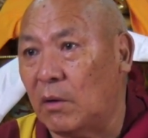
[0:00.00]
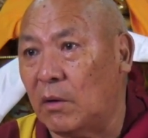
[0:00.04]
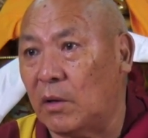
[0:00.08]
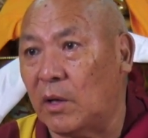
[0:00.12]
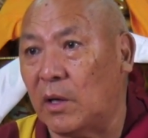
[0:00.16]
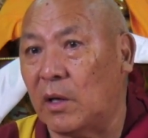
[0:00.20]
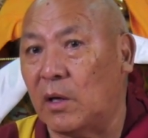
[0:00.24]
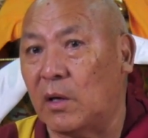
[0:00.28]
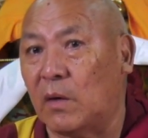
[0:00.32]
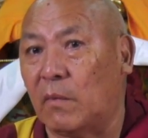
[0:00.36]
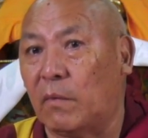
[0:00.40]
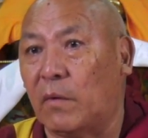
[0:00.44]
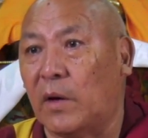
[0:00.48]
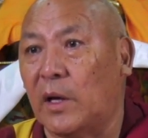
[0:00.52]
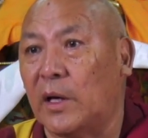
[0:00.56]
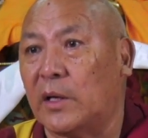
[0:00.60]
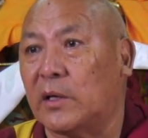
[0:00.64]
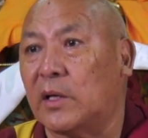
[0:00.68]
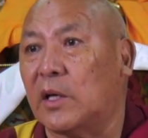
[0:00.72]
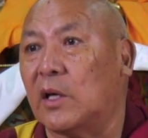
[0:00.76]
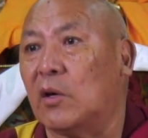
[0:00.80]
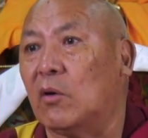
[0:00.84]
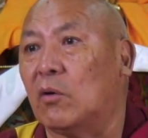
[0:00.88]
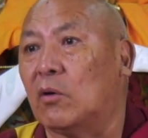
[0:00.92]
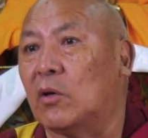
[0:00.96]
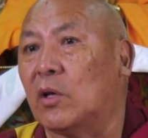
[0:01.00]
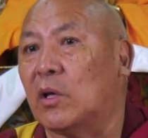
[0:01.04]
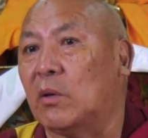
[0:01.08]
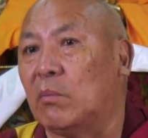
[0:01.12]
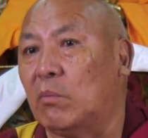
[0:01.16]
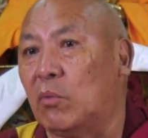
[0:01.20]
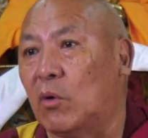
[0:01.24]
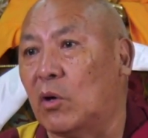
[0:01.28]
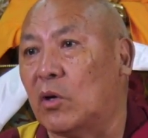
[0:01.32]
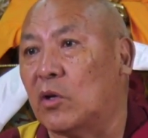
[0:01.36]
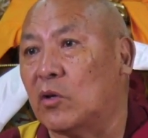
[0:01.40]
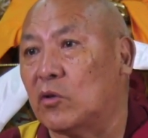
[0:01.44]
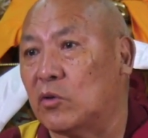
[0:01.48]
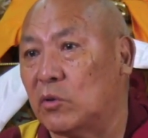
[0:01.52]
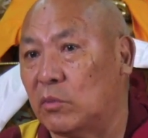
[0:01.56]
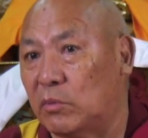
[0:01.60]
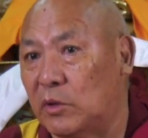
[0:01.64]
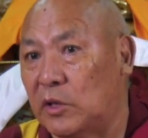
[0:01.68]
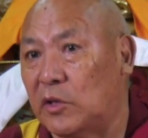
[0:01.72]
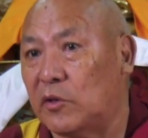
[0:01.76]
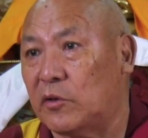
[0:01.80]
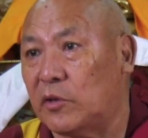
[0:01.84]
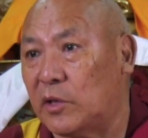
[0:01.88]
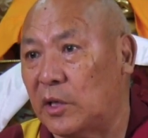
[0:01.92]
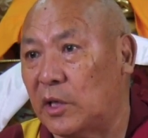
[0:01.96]
then reflecting on the importance
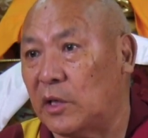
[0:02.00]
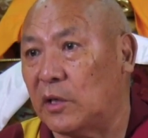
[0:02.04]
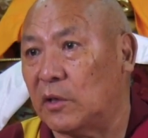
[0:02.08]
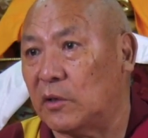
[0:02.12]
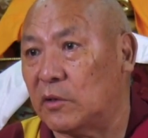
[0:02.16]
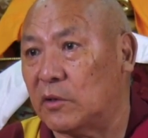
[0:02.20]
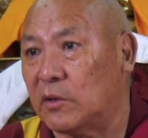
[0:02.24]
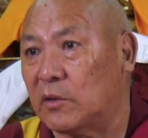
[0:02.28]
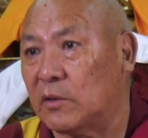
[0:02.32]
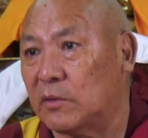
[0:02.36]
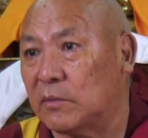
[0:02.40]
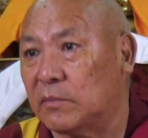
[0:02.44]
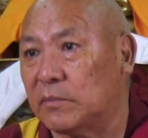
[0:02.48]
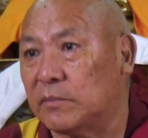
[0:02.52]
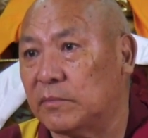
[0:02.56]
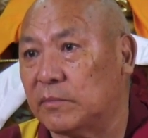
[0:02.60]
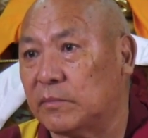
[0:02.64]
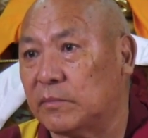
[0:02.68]
of these things.